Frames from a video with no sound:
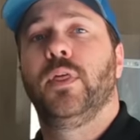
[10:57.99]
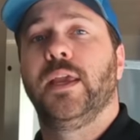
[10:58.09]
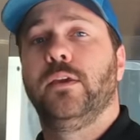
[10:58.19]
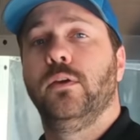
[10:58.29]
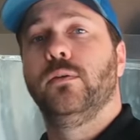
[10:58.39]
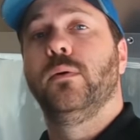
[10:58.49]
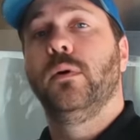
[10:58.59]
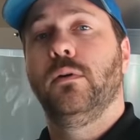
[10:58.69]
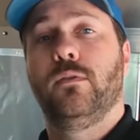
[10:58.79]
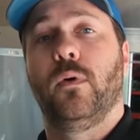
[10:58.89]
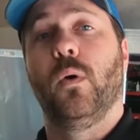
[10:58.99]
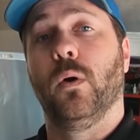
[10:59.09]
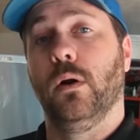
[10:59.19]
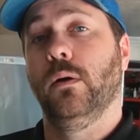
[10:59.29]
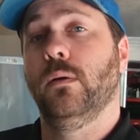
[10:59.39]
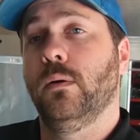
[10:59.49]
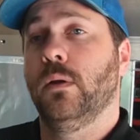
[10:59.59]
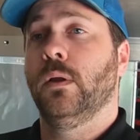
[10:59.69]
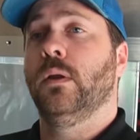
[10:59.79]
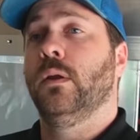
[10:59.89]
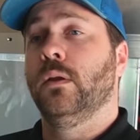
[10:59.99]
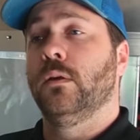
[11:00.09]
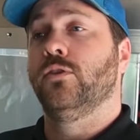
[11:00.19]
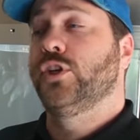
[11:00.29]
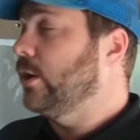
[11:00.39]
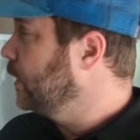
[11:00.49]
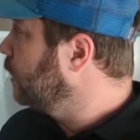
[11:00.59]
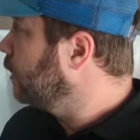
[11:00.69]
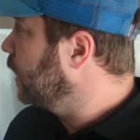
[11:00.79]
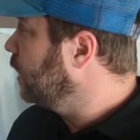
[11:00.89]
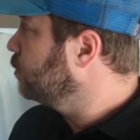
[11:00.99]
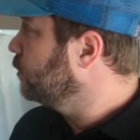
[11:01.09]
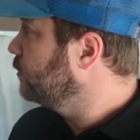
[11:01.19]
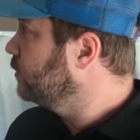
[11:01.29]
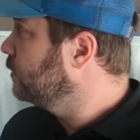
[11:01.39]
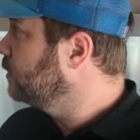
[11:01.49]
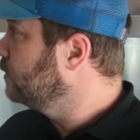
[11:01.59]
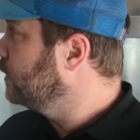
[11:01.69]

thank you for sharing our campers